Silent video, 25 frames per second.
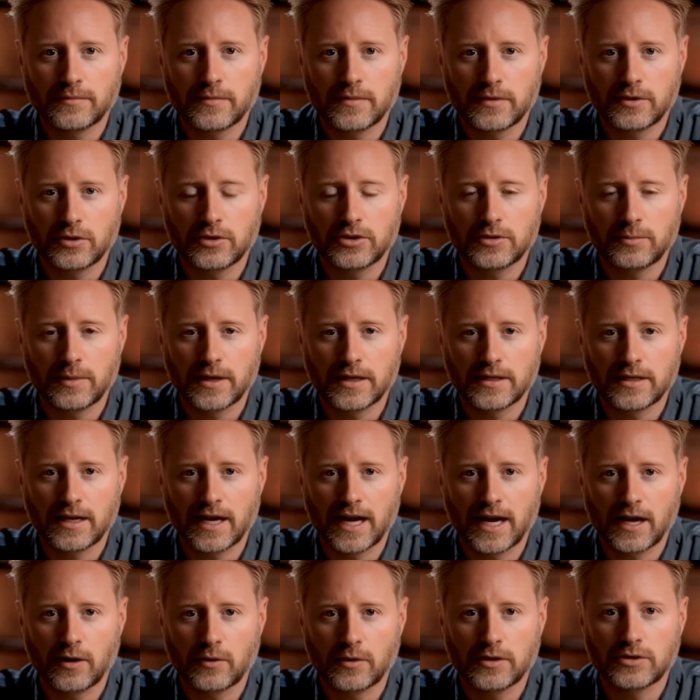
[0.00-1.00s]
You spend
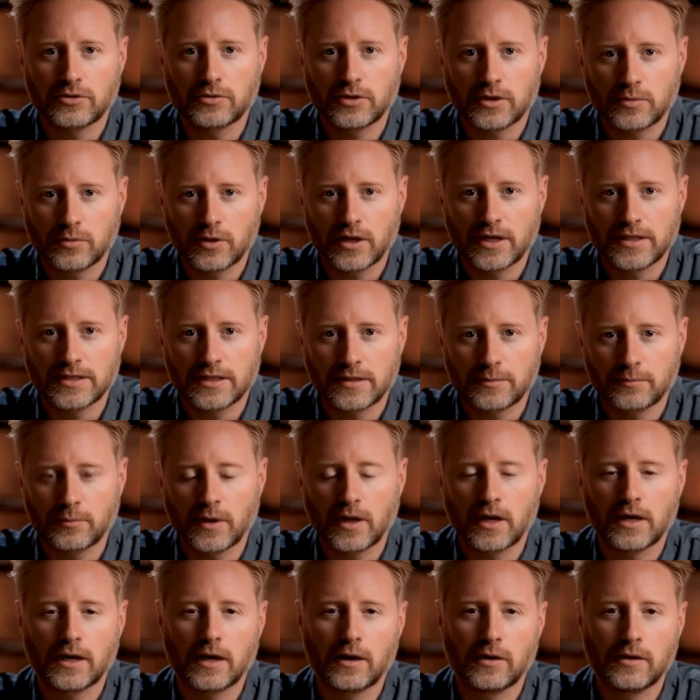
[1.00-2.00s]
hours rewriting
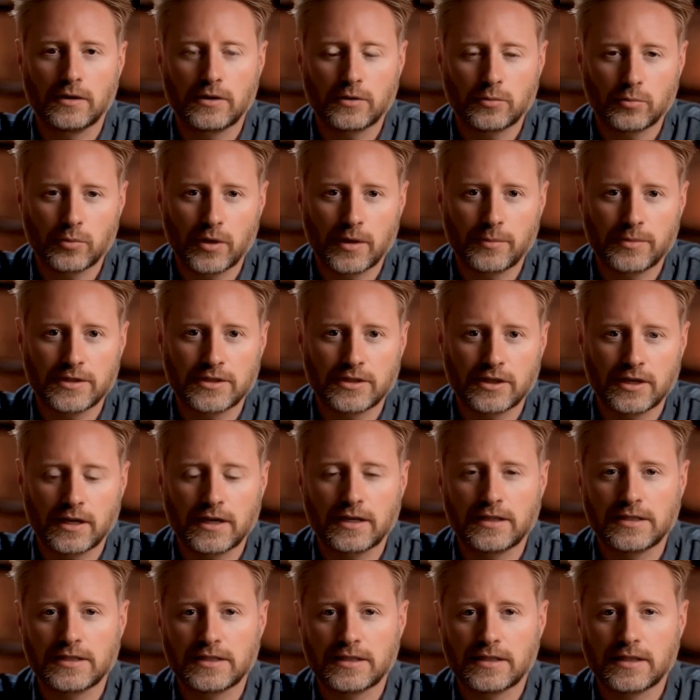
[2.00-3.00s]
bios,
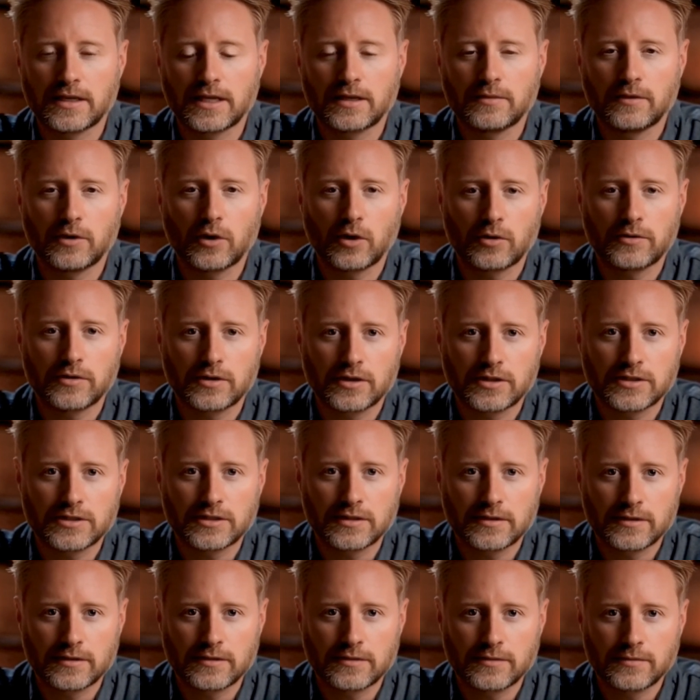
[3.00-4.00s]
websites, even
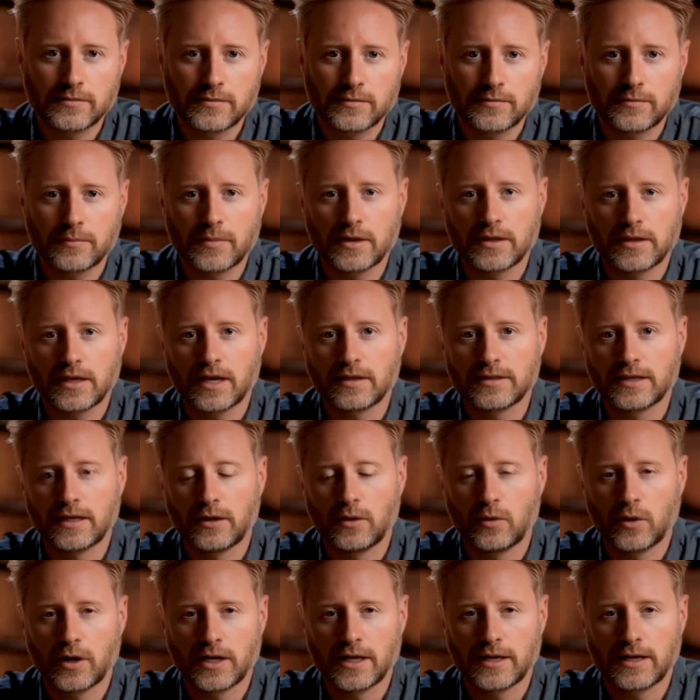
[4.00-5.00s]
offers. But nothing
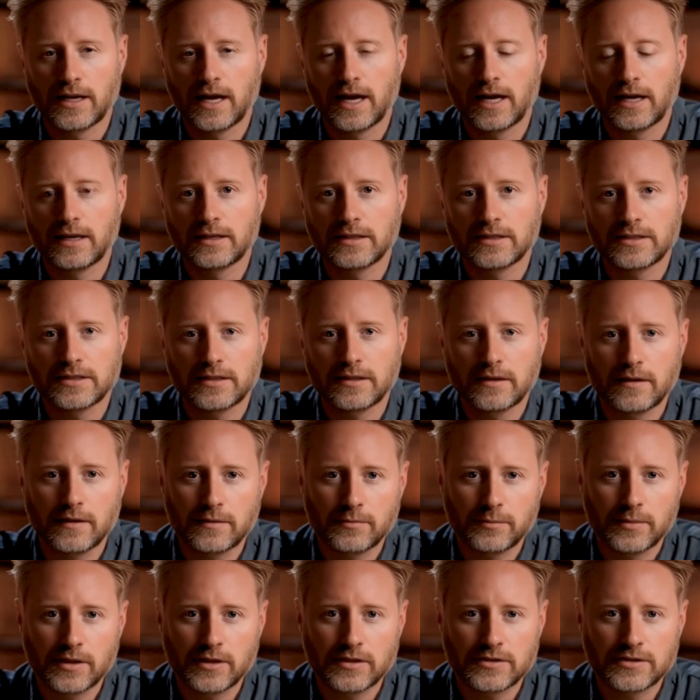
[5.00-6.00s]
quite lands,
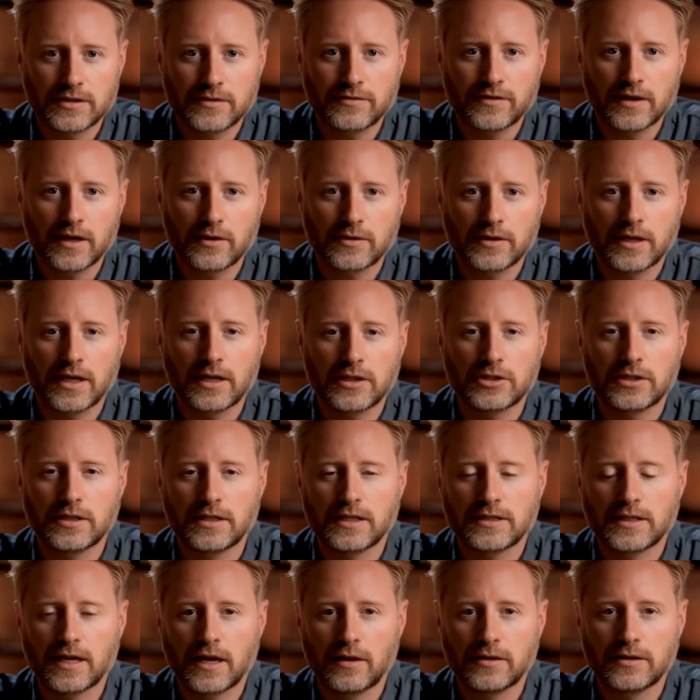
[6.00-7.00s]
because the foundation
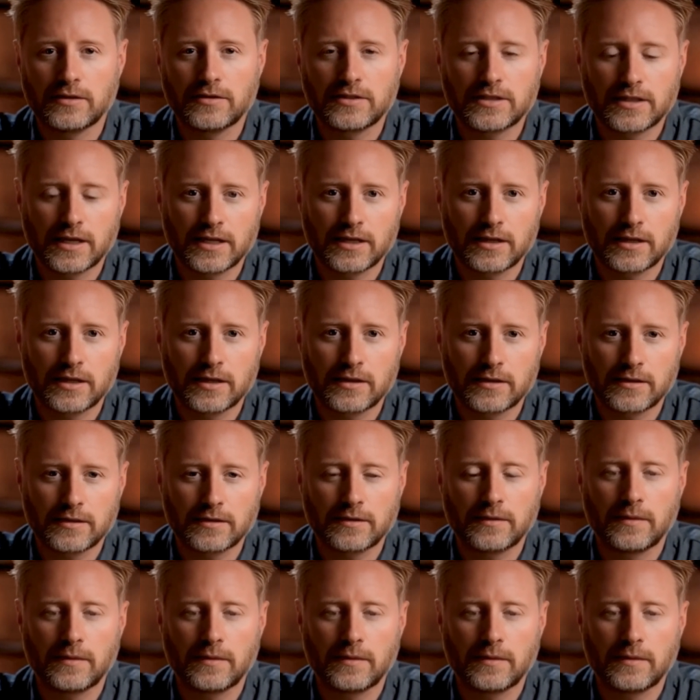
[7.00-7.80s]
is out of sync.